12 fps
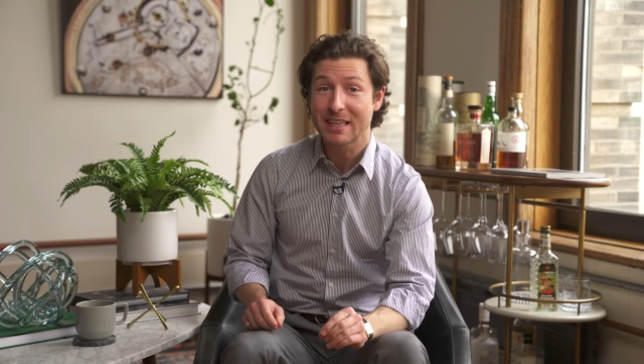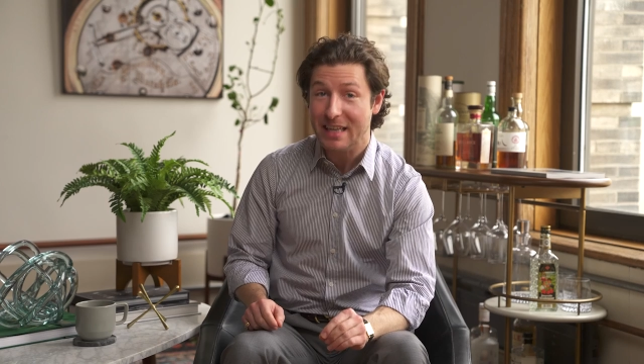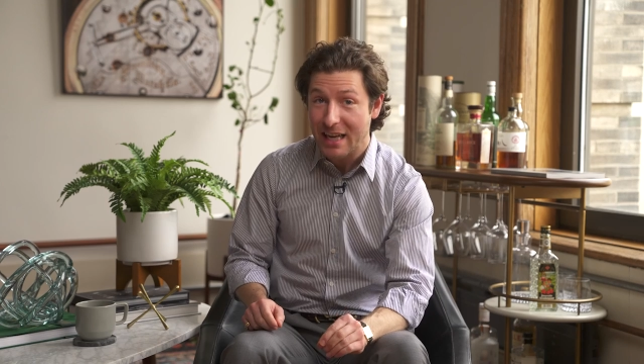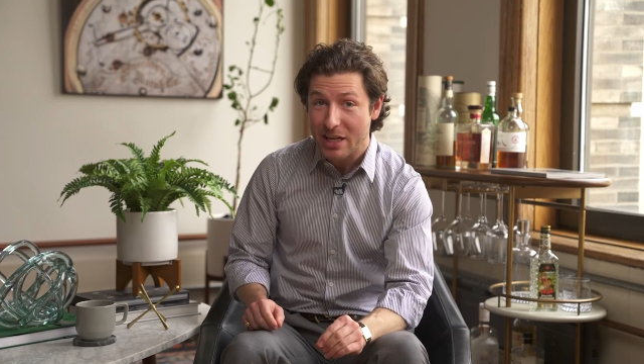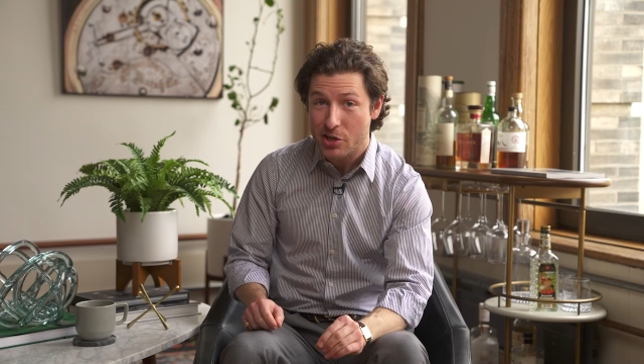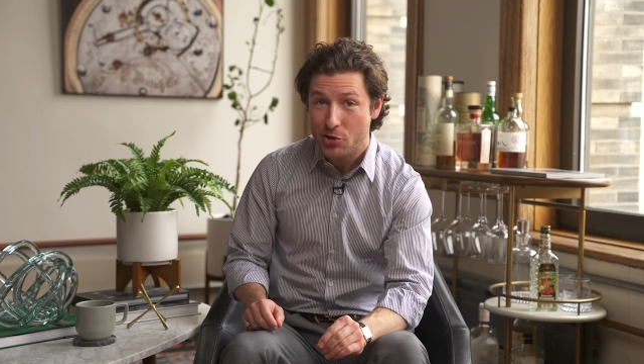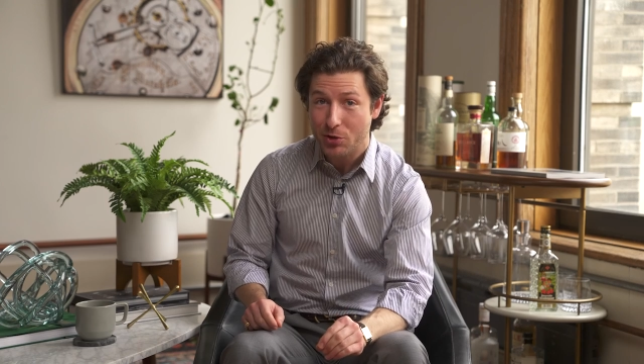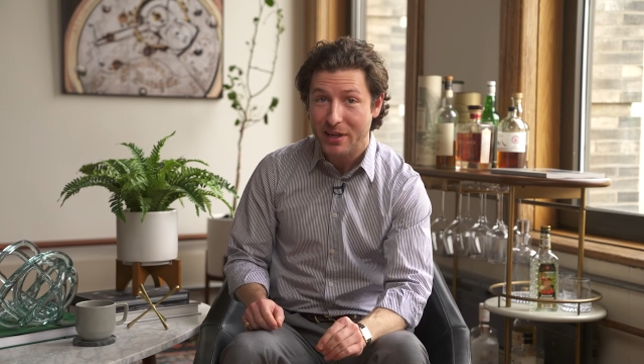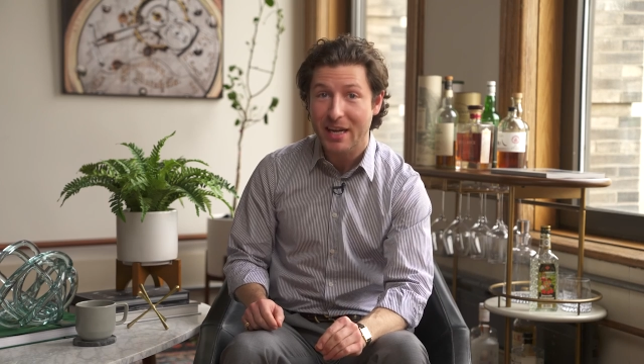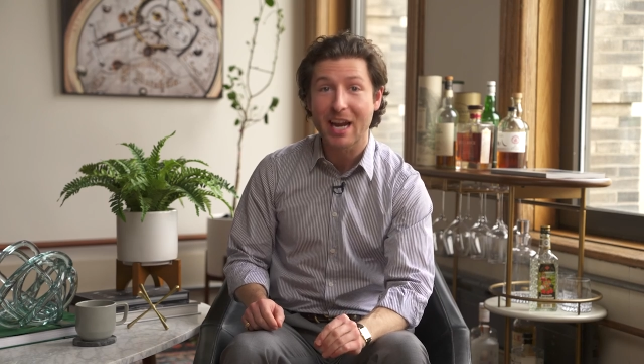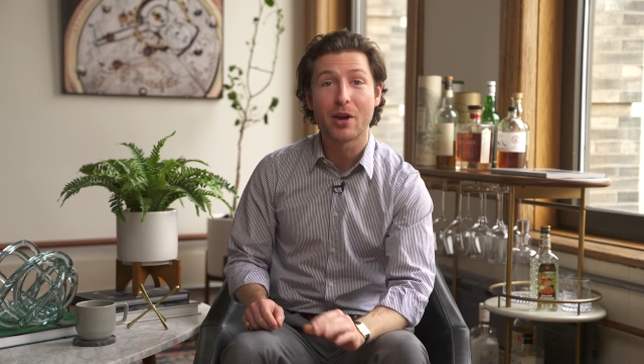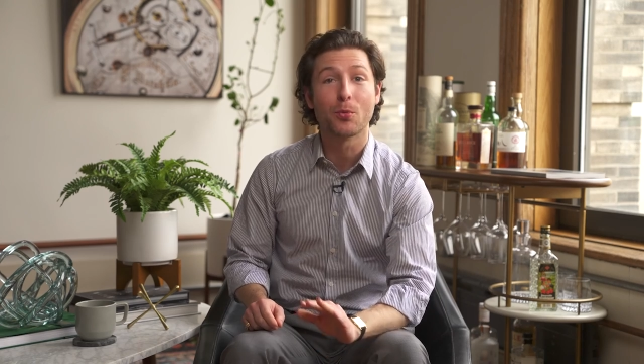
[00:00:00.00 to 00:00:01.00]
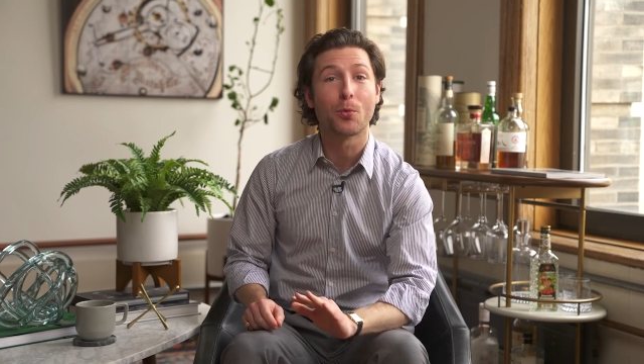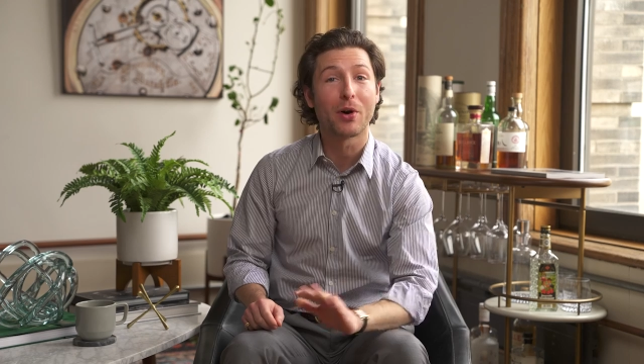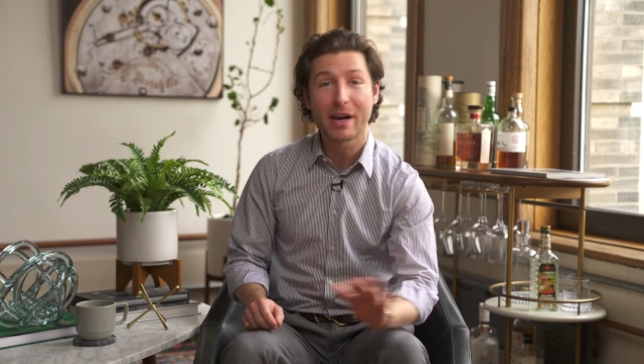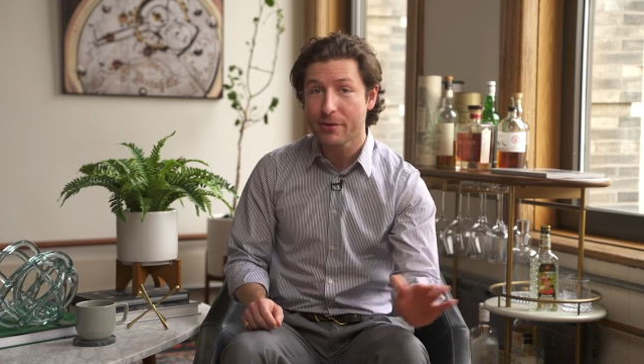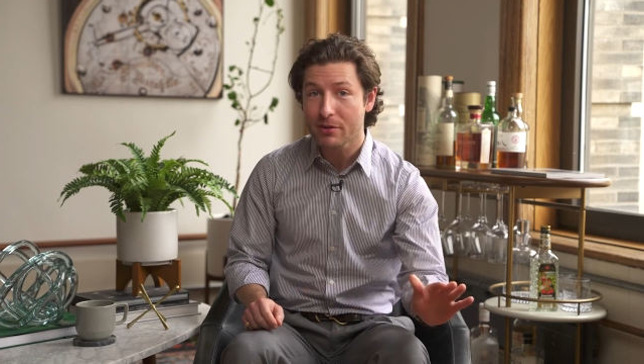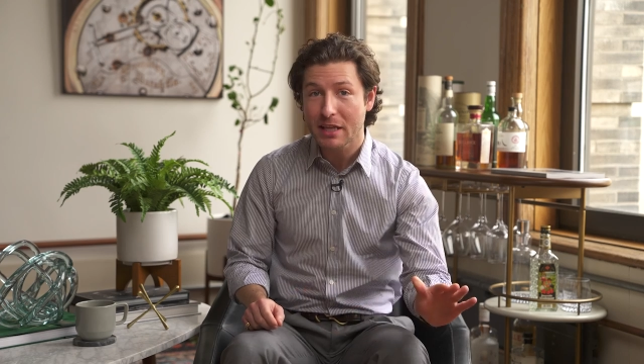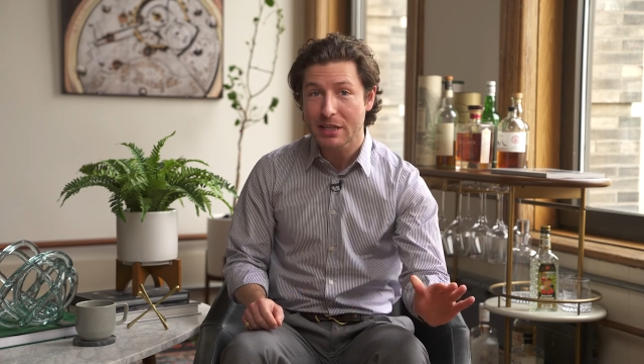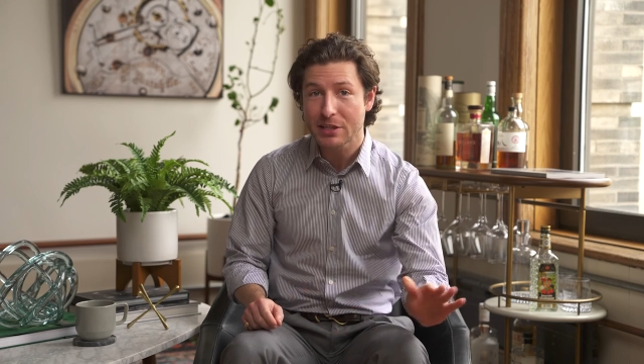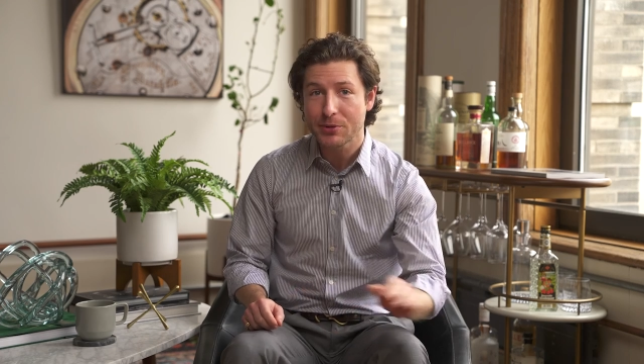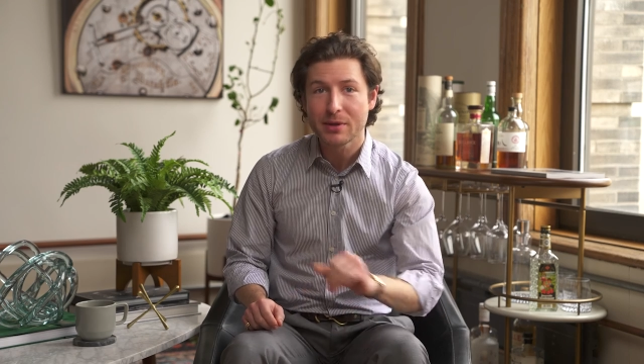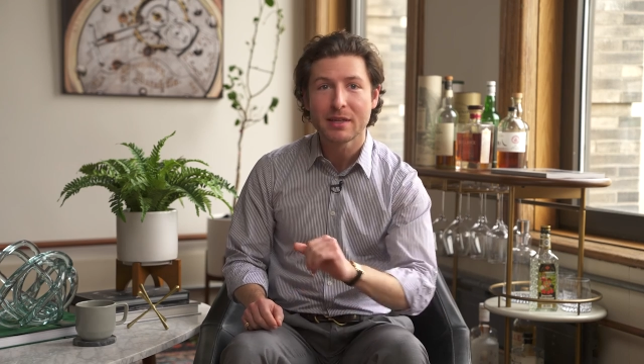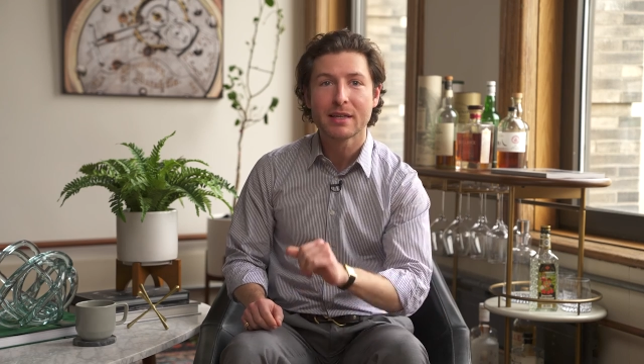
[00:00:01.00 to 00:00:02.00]
in the industry, and whatever they
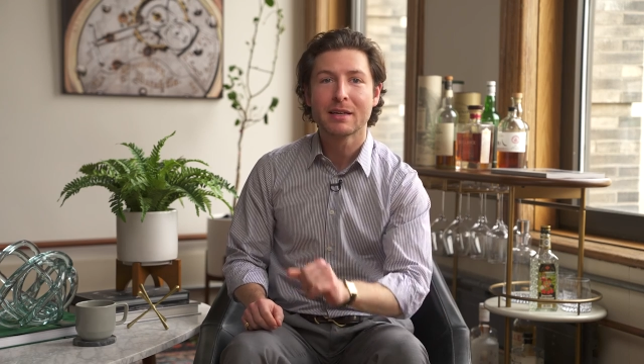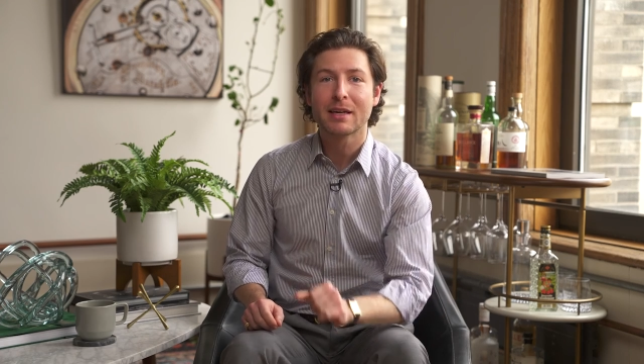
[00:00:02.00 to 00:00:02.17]
do,